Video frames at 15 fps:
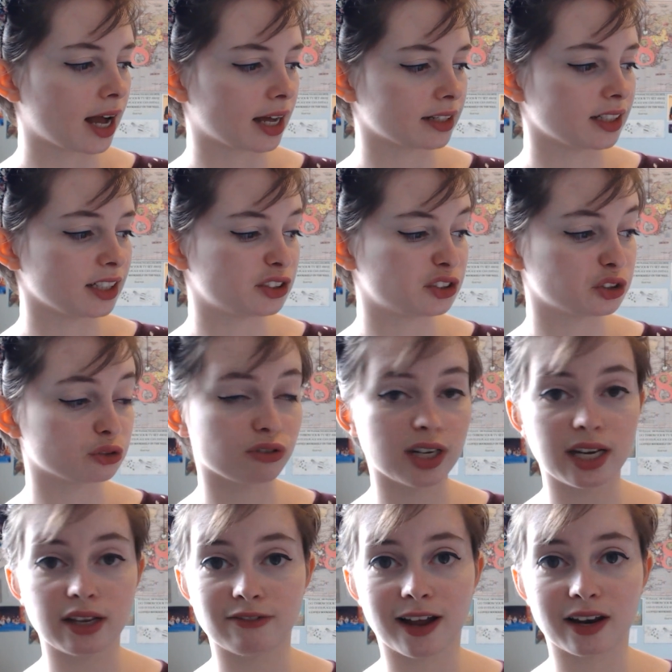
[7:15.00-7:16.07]
and it's just
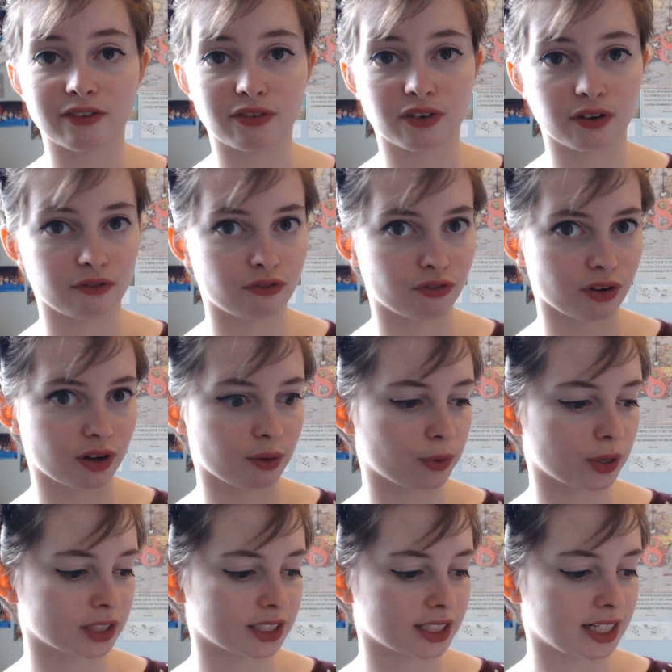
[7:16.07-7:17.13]
really relevant for
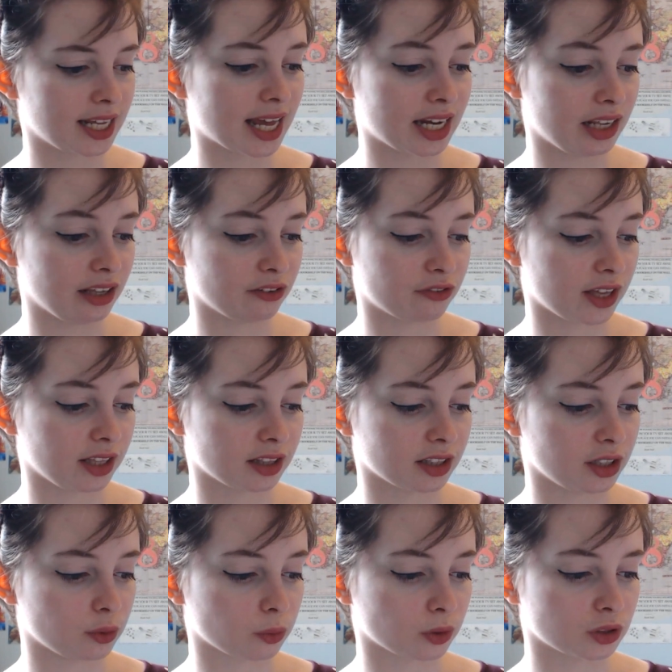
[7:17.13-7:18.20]
practically anything
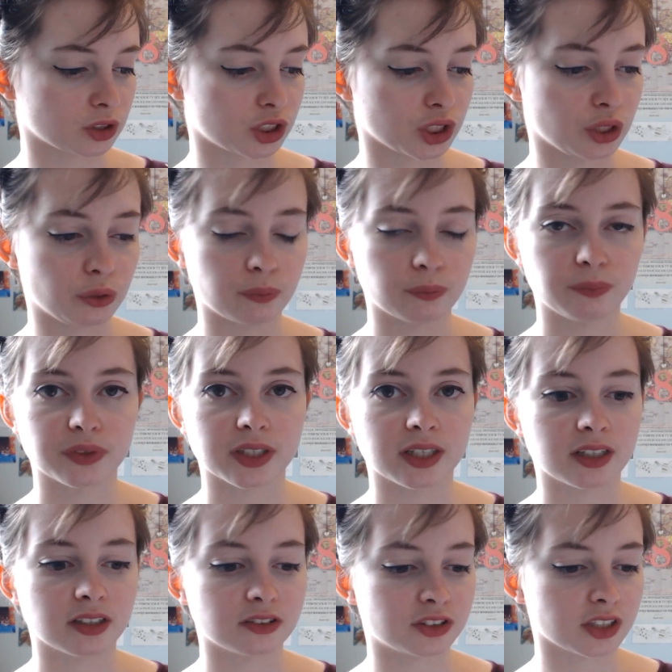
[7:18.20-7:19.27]
that you want to
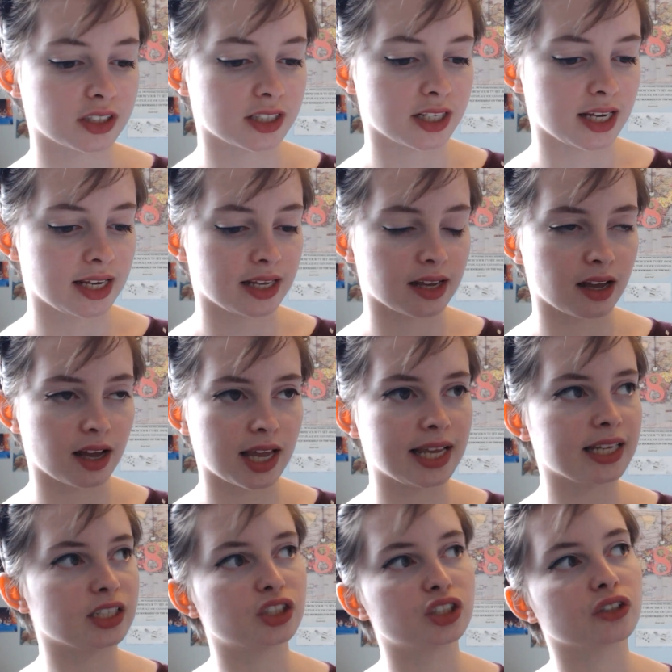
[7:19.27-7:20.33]
study.
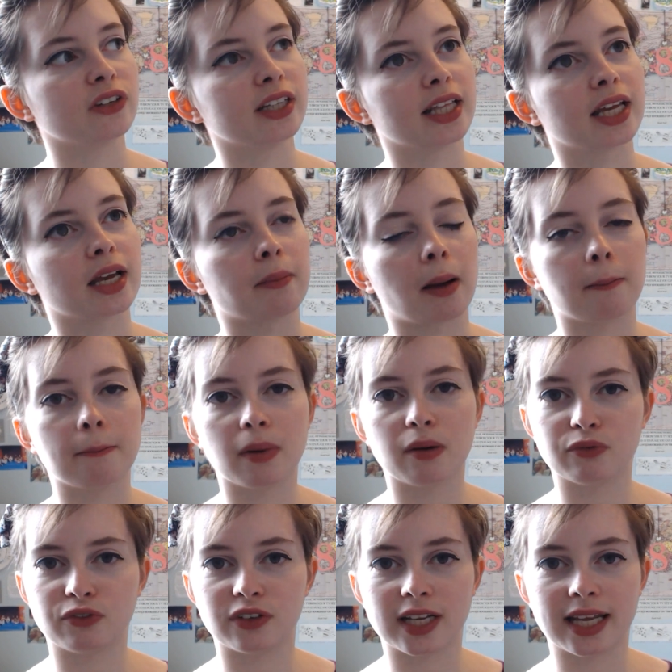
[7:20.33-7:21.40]
I think they come out
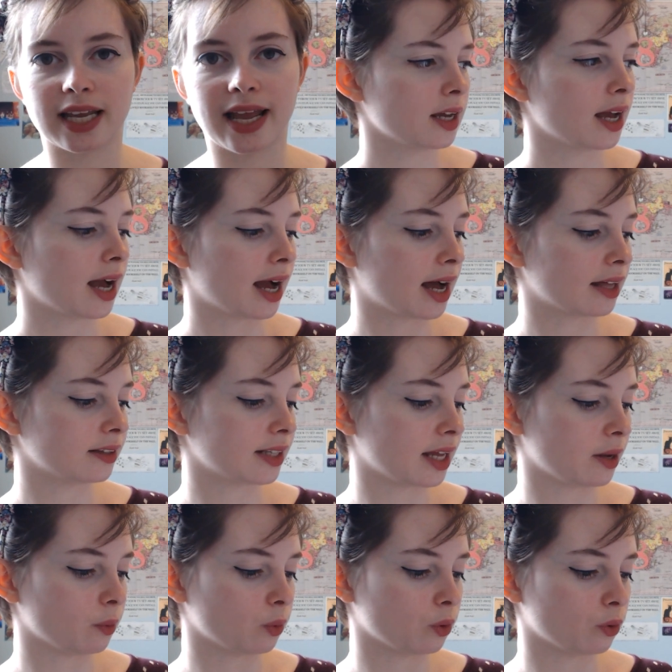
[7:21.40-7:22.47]
monthly, and
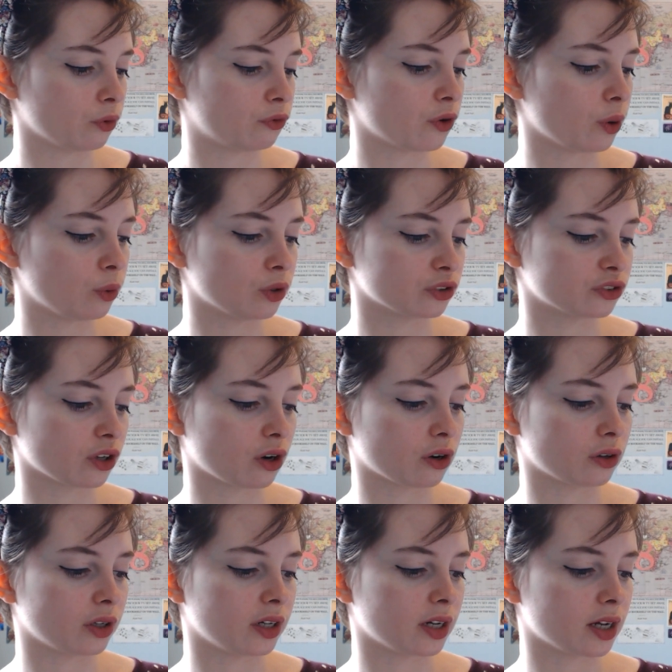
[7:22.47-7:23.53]
they will focus
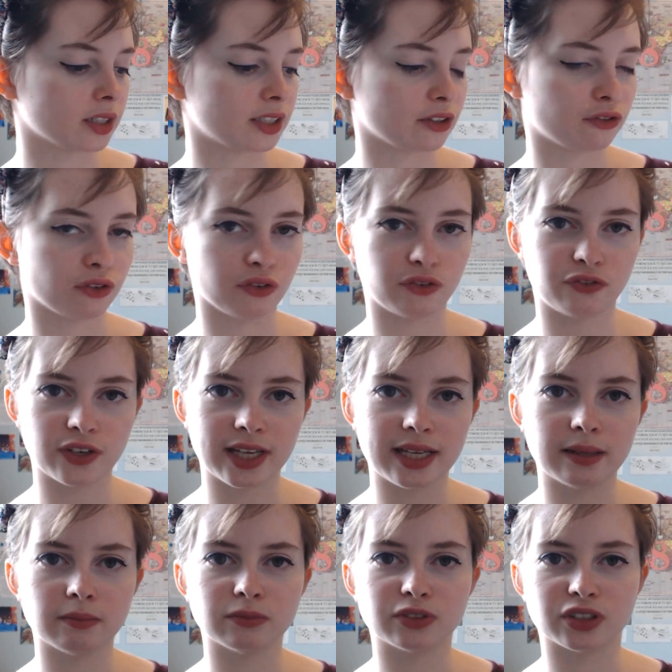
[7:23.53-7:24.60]
on different
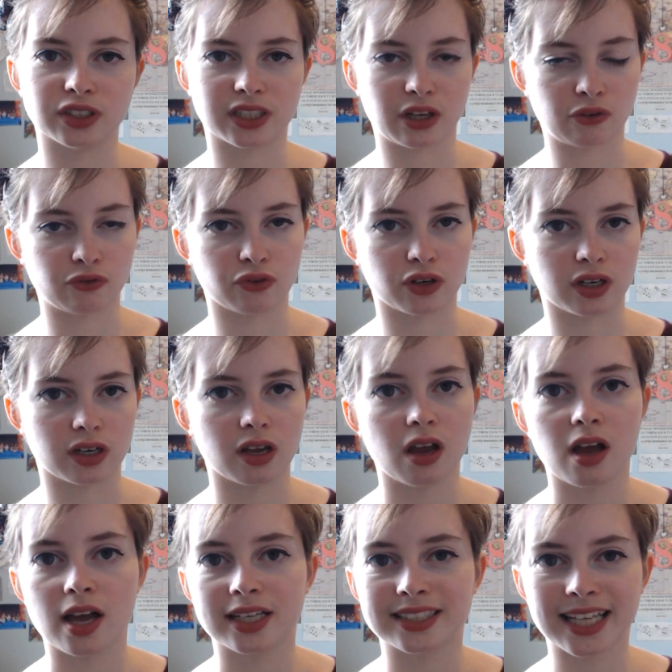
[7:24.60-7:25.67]
themes and different
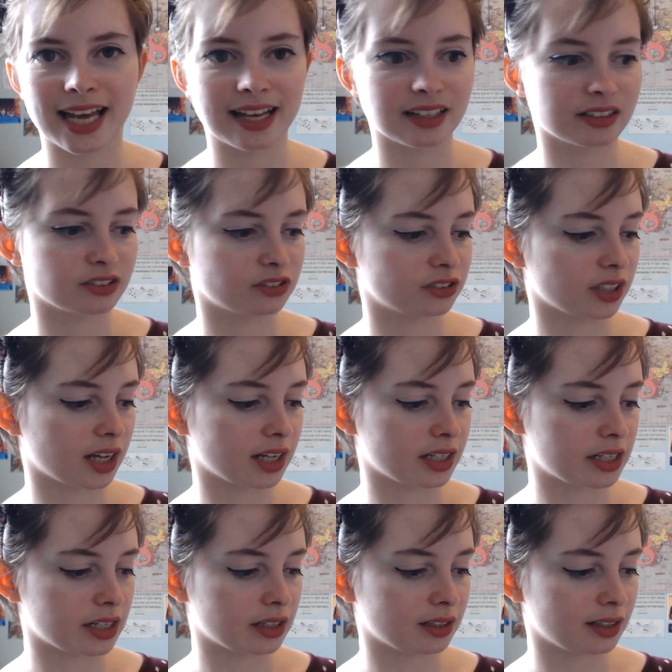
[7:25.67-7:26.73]
texts,
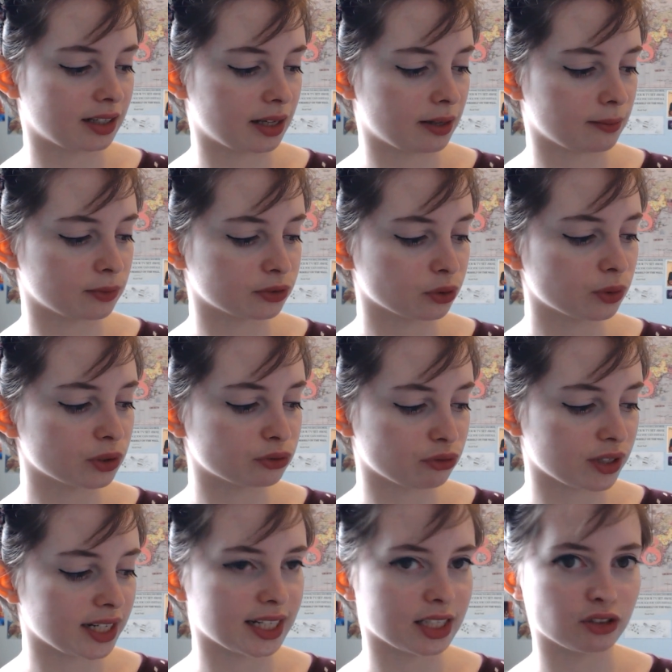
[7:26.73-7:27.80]
and it was always
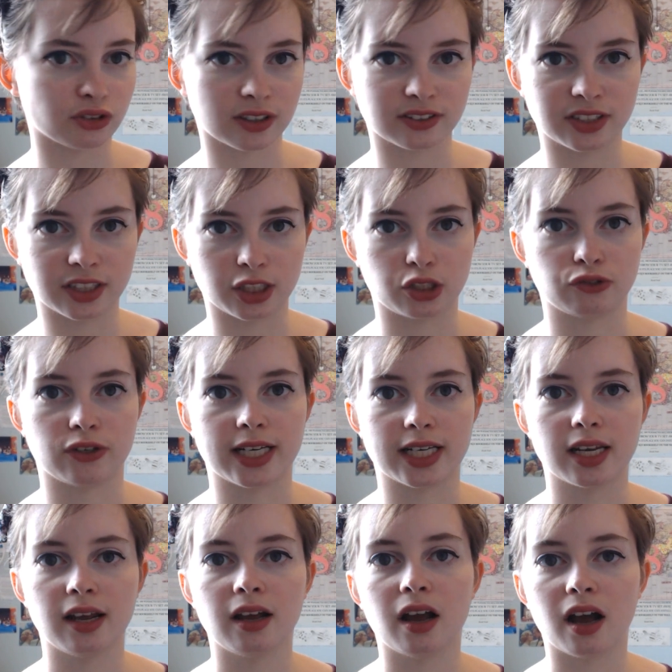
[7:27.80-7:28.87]
really interesting to read.